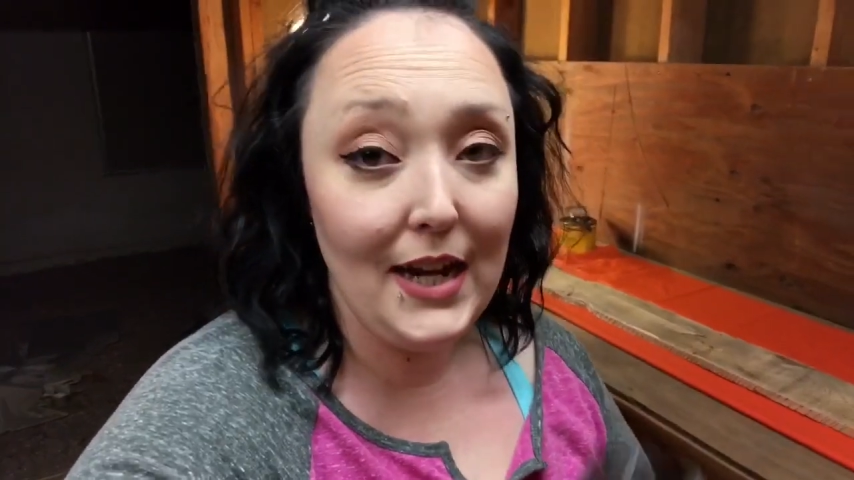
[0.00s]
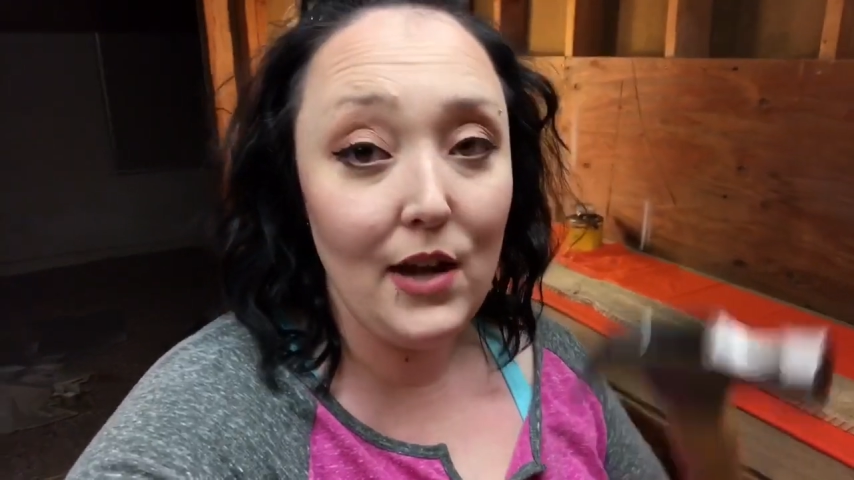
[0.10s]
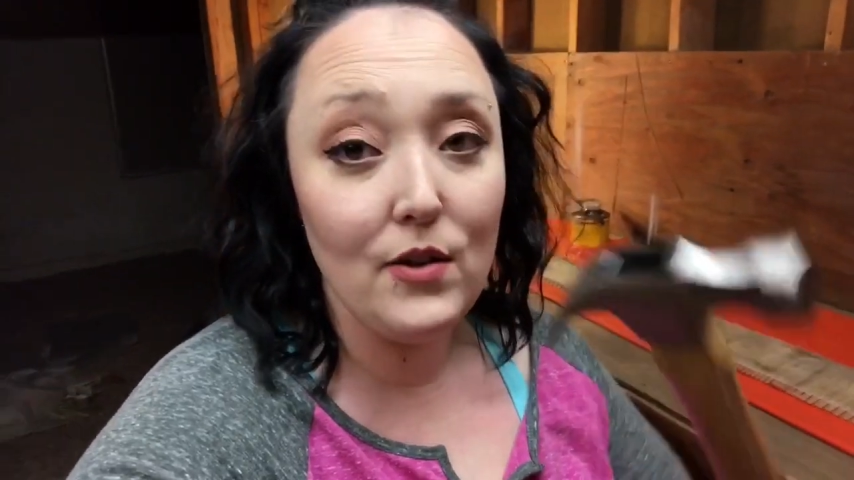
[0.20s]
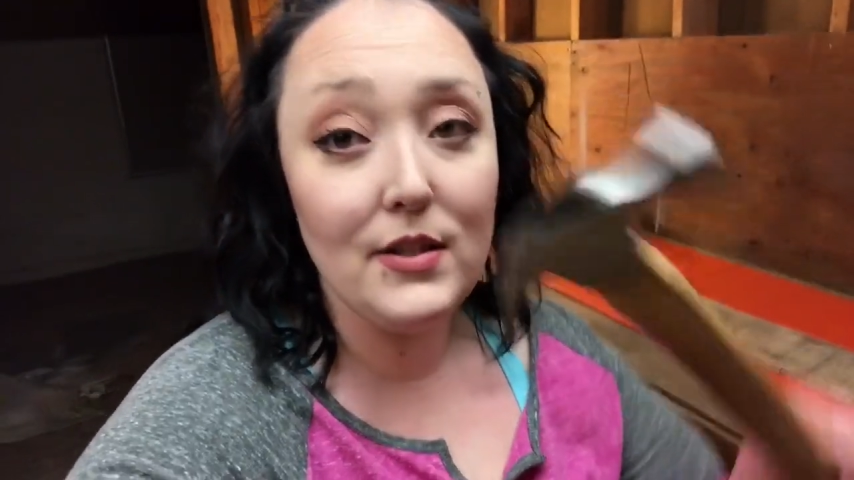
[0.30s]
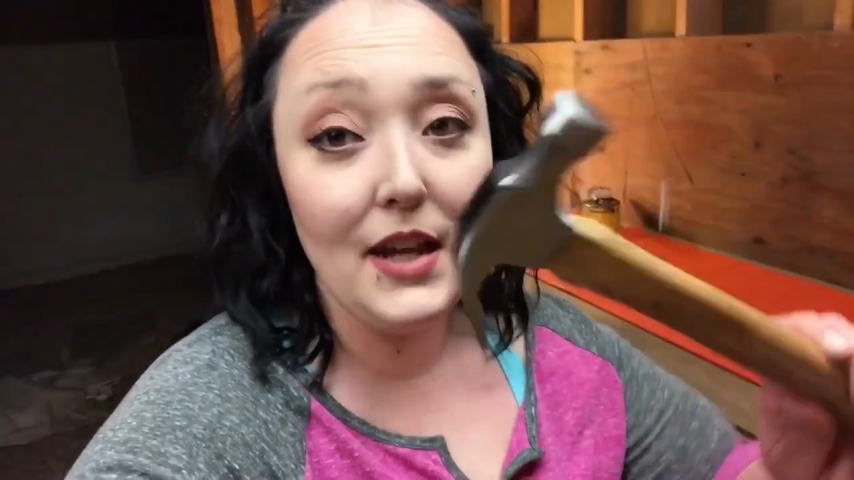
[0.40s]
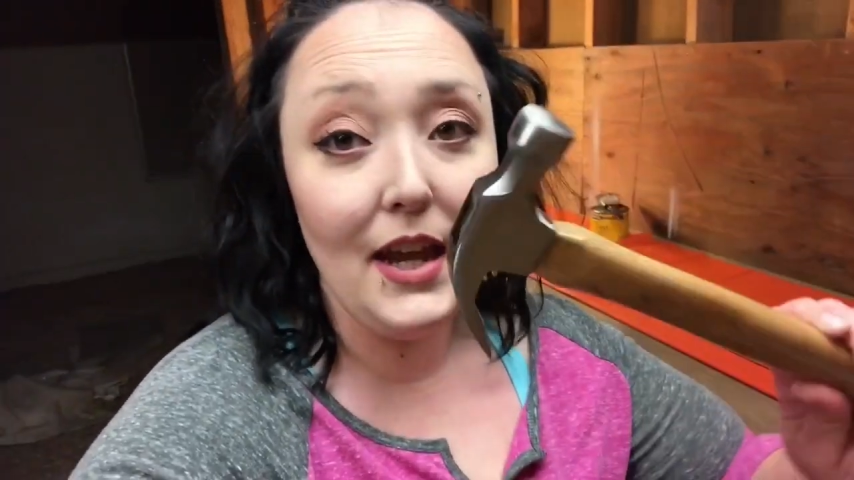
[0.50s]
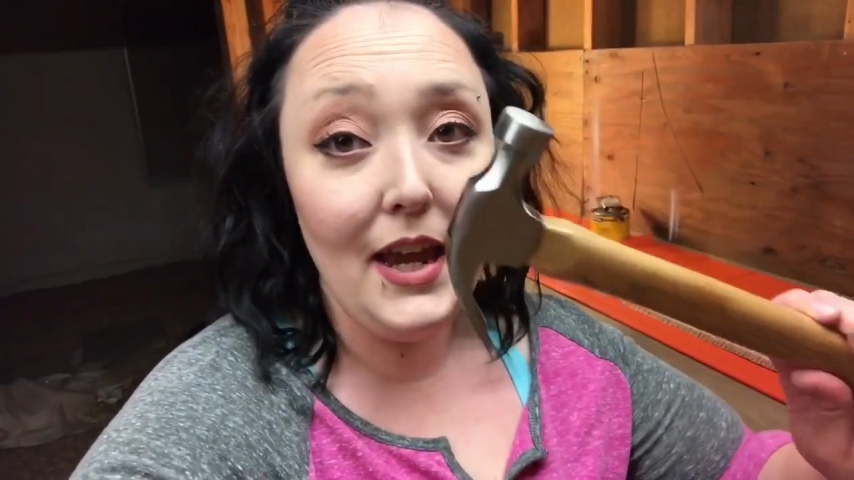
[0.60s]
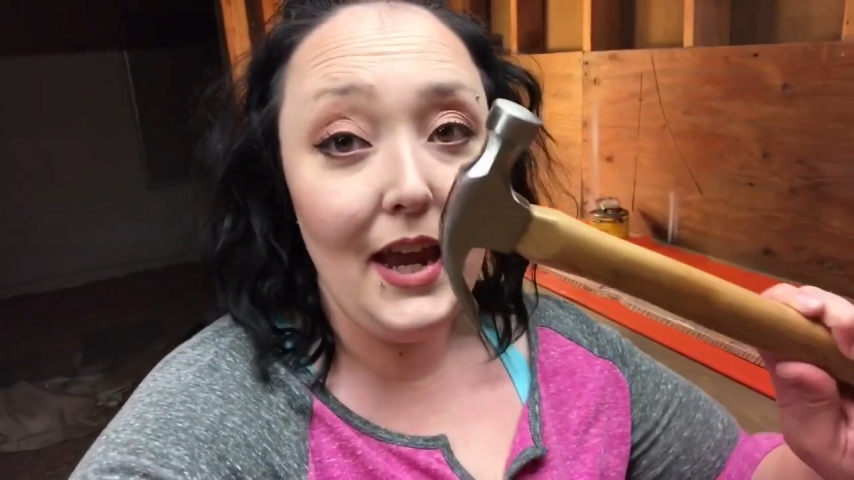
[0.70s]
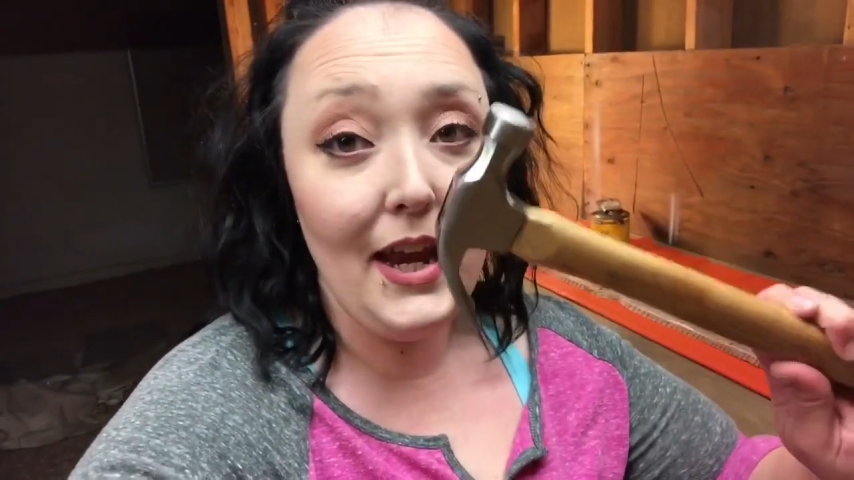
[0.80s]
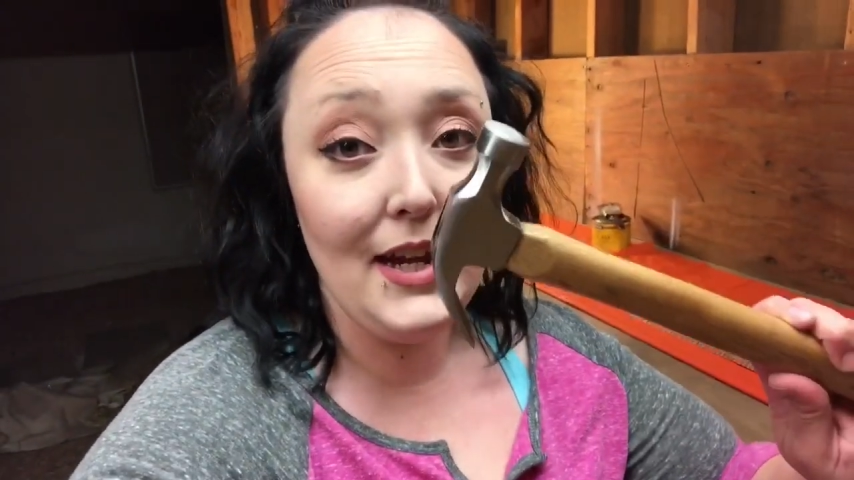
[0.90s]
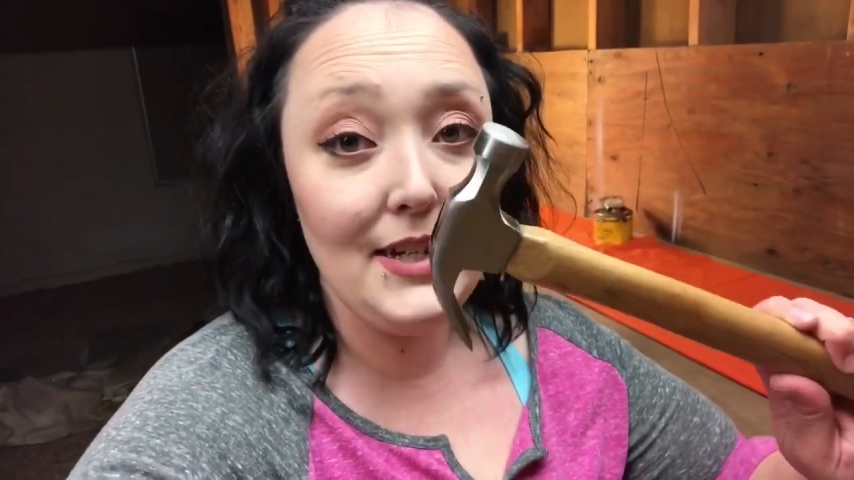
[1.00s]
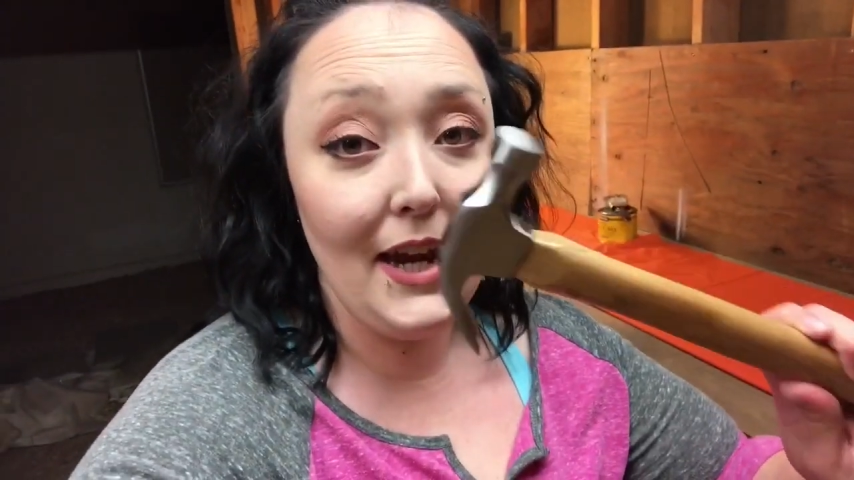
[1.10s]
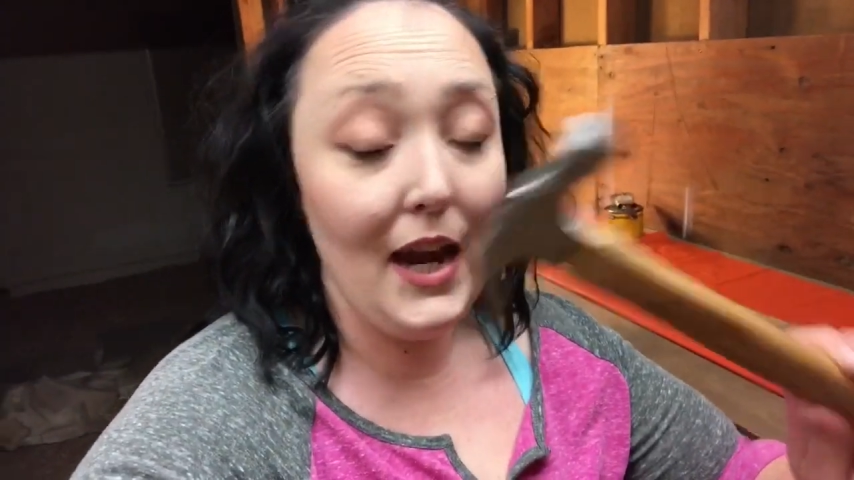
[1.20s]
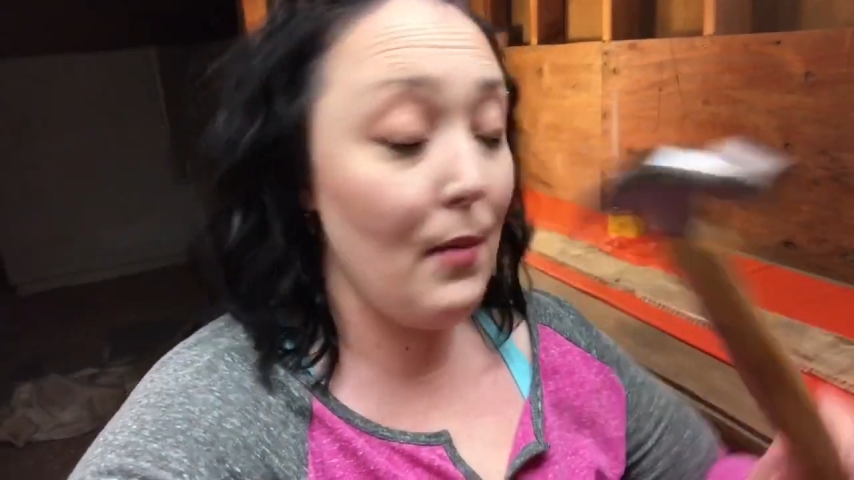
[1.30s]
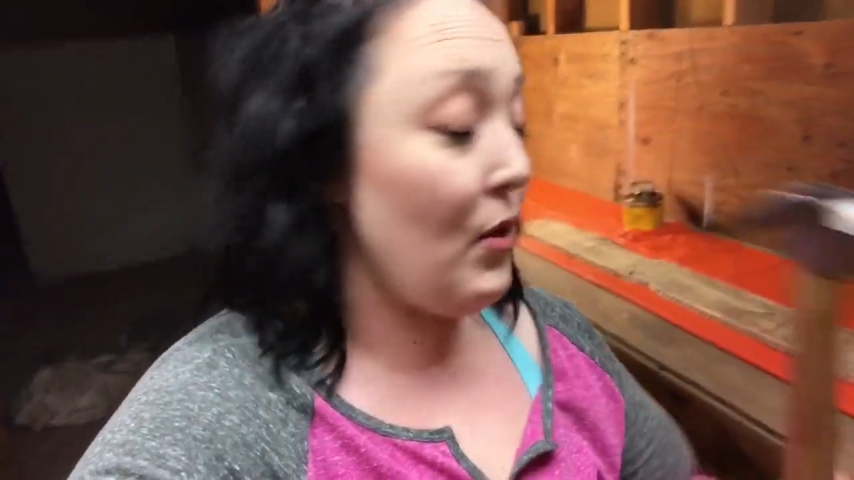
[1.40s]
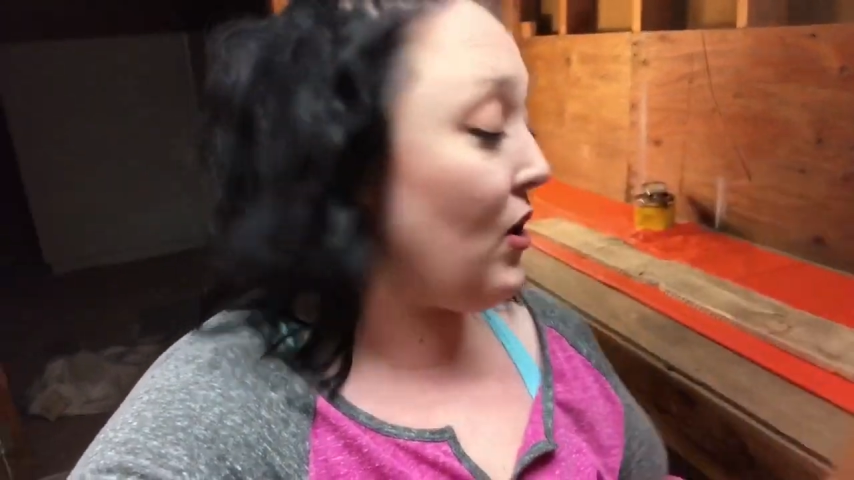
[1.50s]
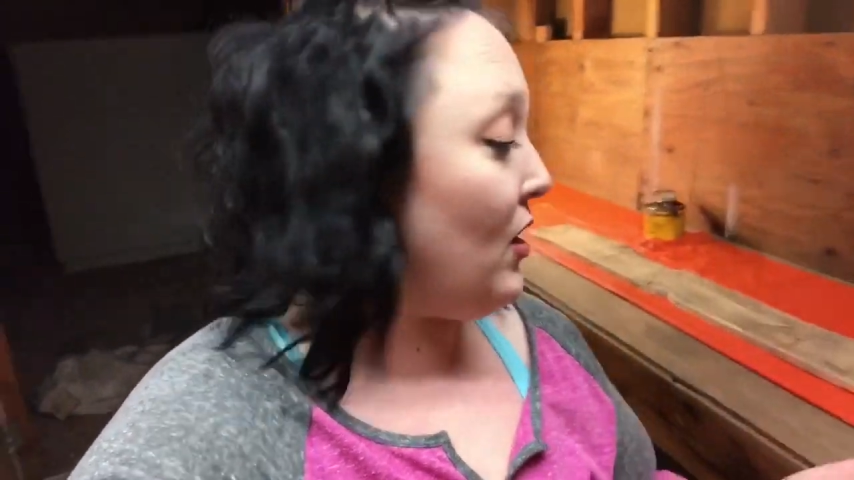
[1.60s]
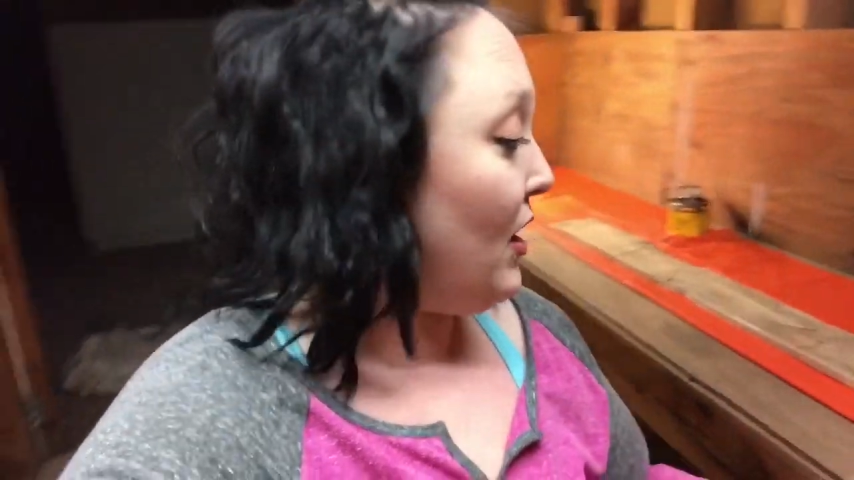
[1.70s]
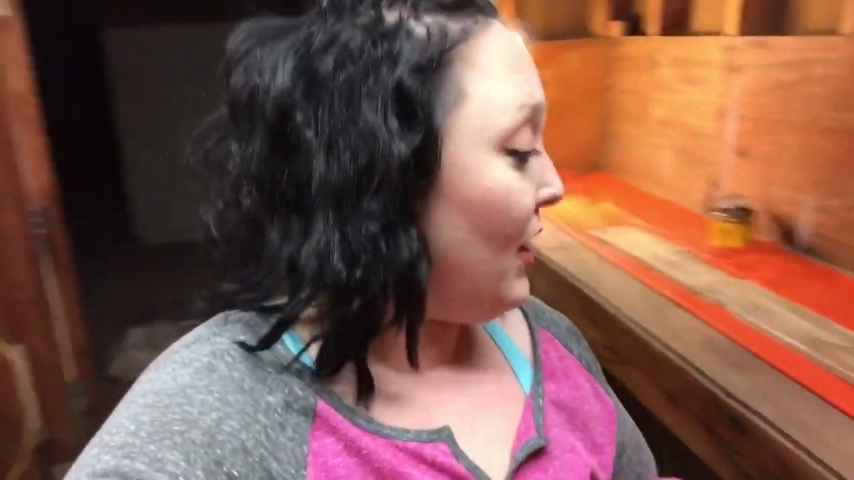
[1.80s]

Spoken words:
nails and a hammer,